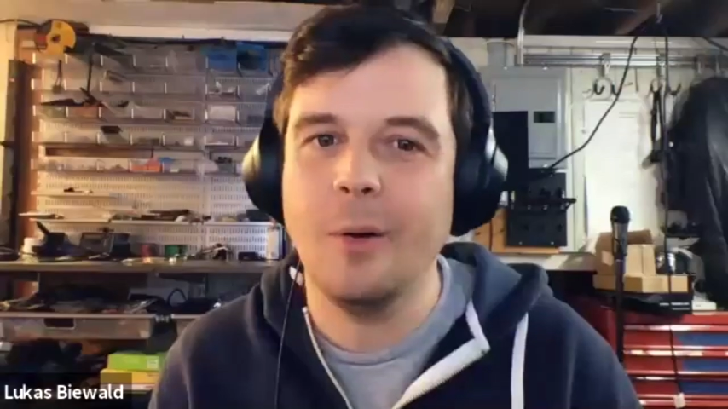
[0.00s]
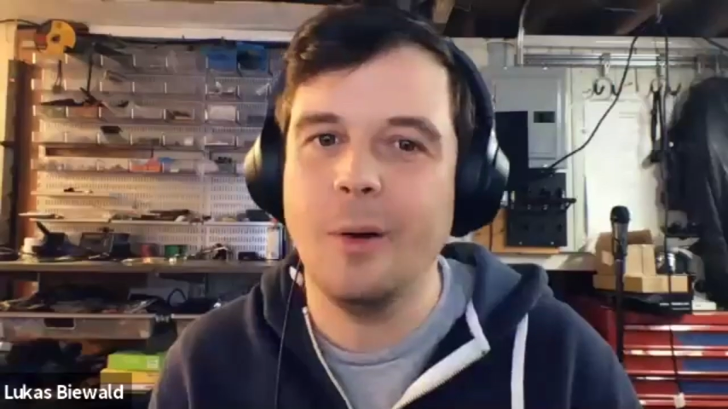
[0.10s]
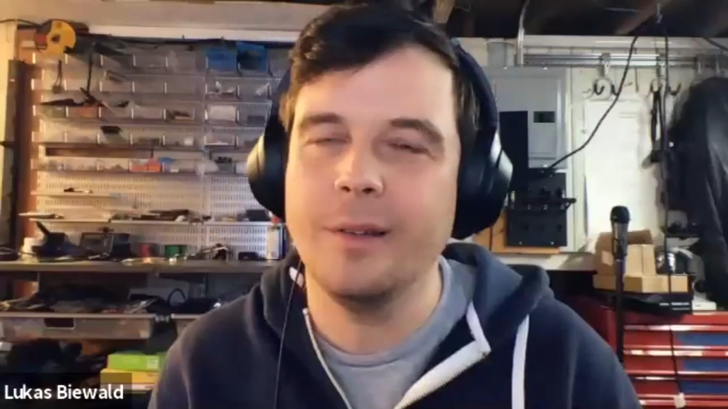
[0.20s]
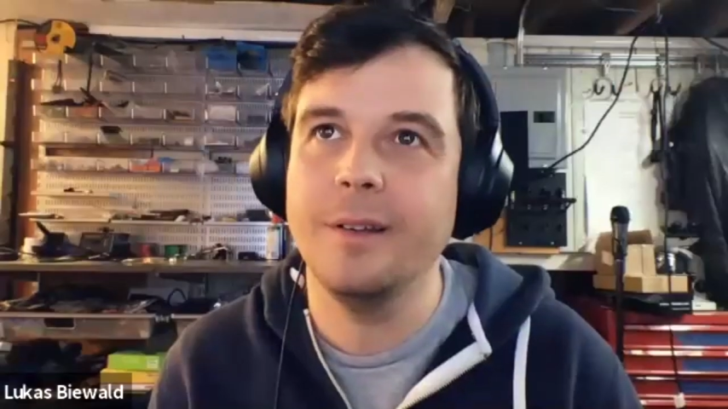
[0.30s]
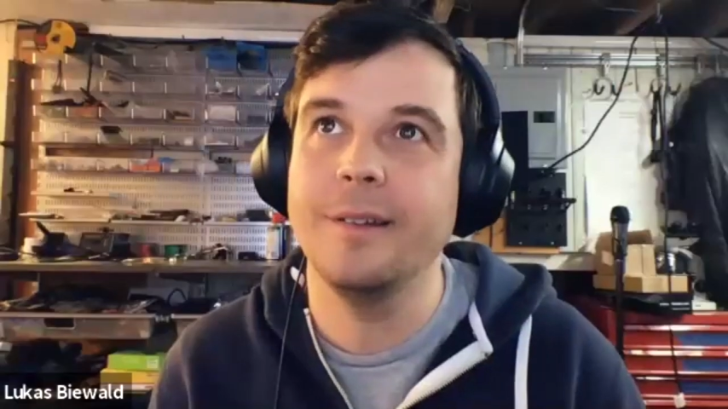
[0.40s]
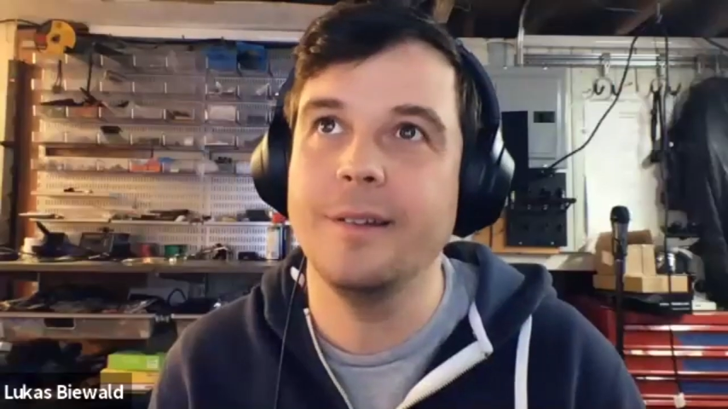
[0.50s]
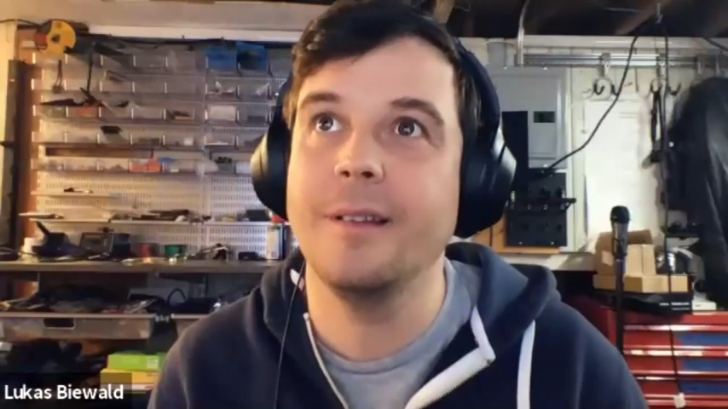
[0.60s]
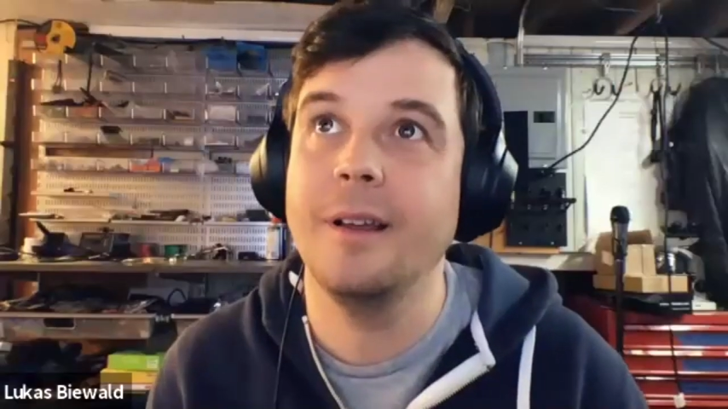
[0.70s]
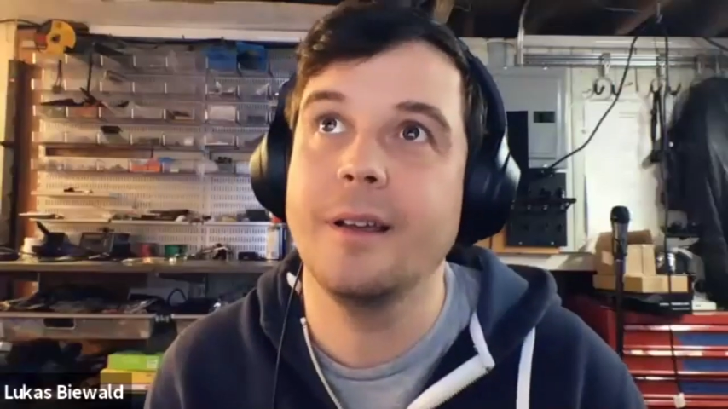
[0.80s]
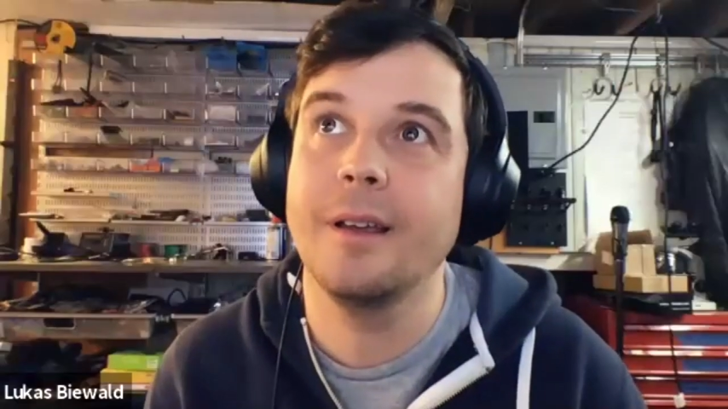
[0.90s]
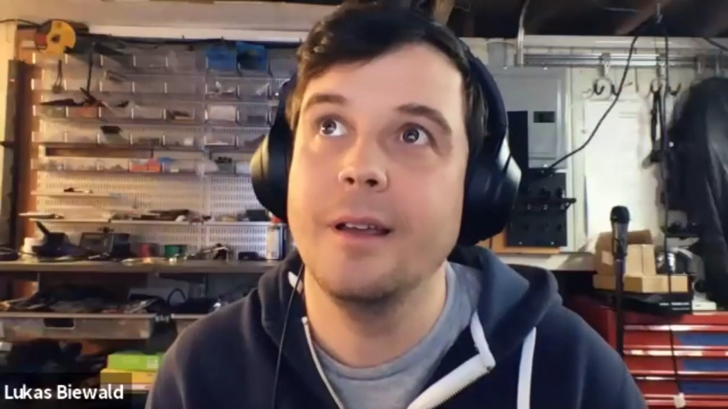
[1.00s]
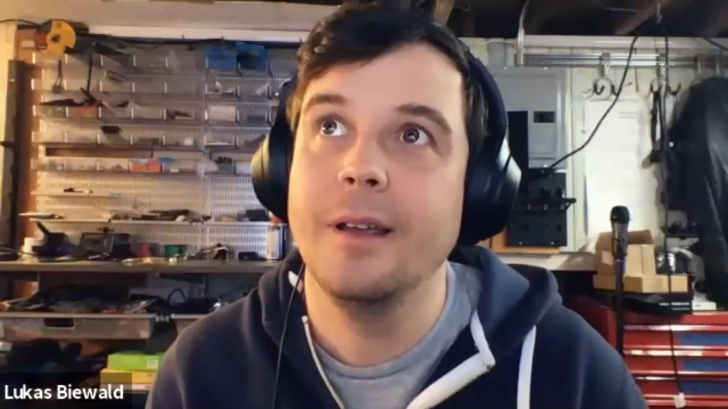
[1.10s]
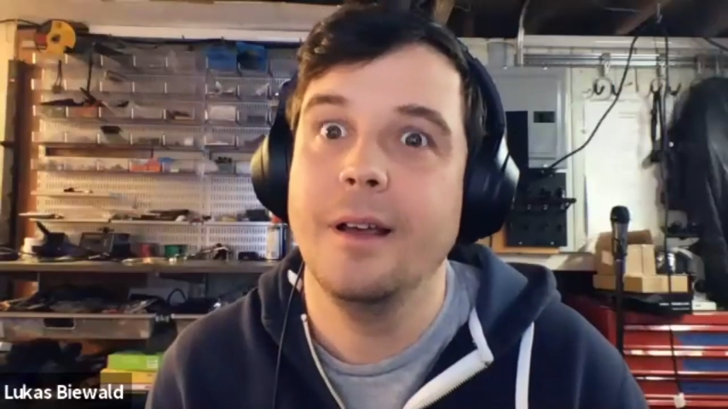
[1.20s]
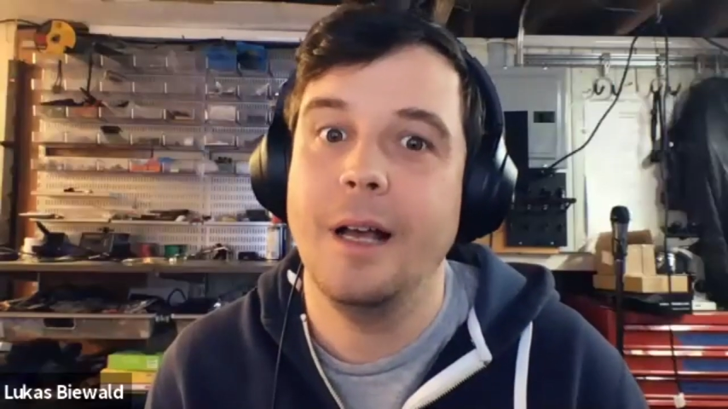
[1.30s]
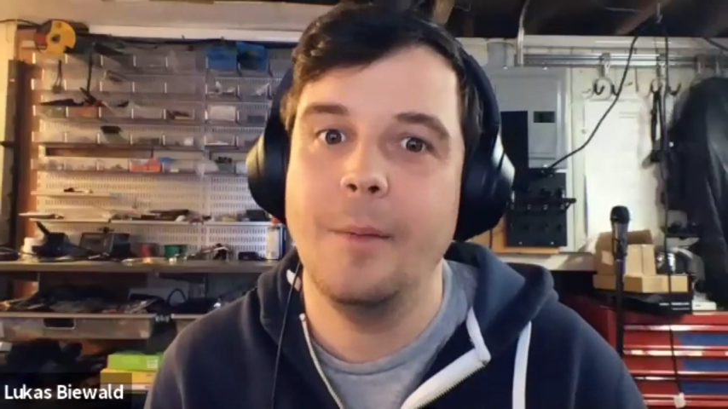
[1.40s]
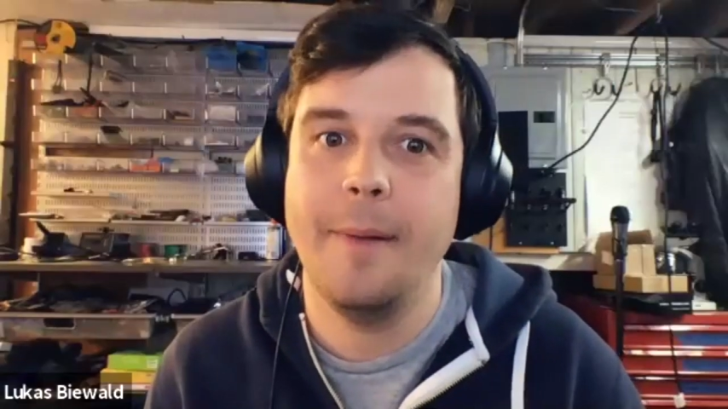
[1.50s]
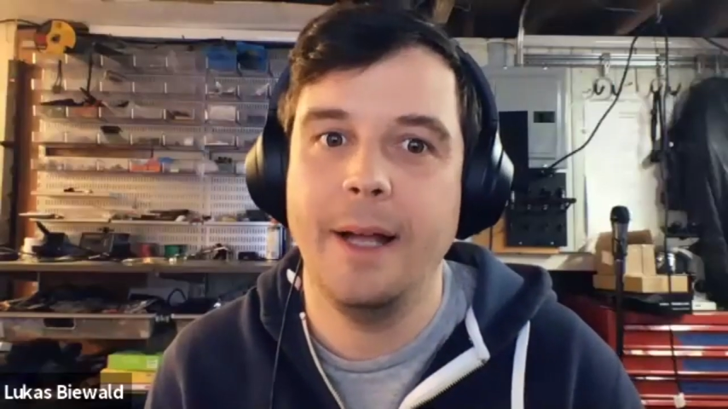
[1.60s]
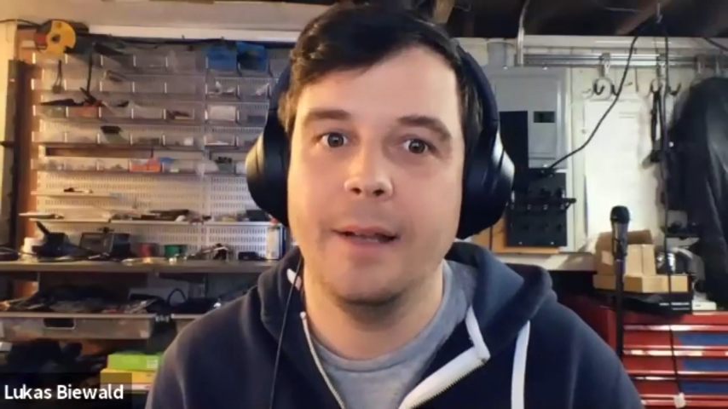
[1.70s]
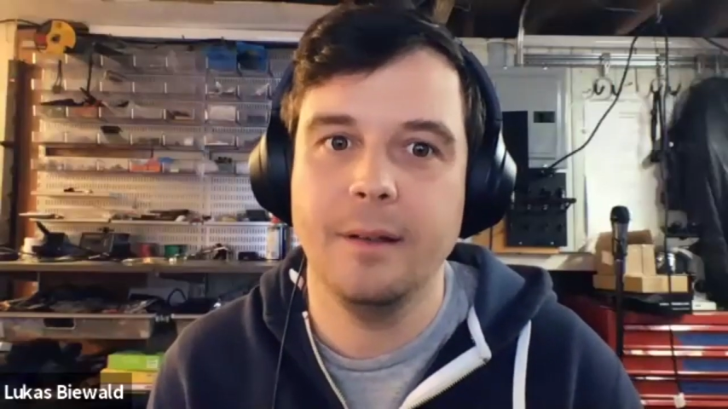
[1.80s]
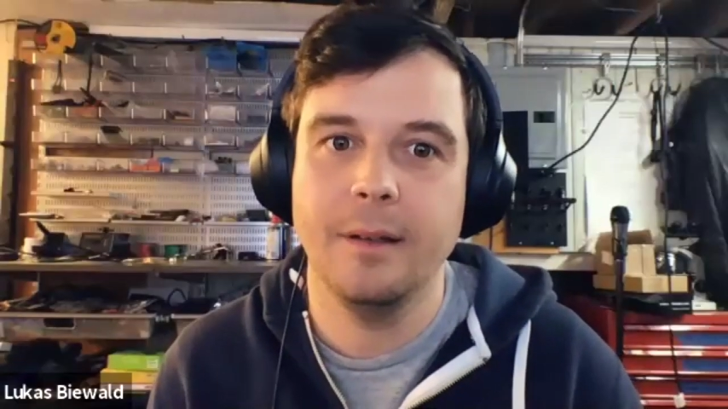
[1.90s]
question is like I'm
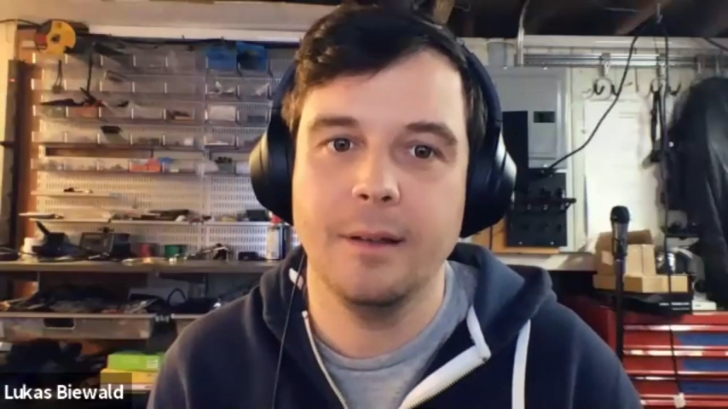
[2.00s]
imagining.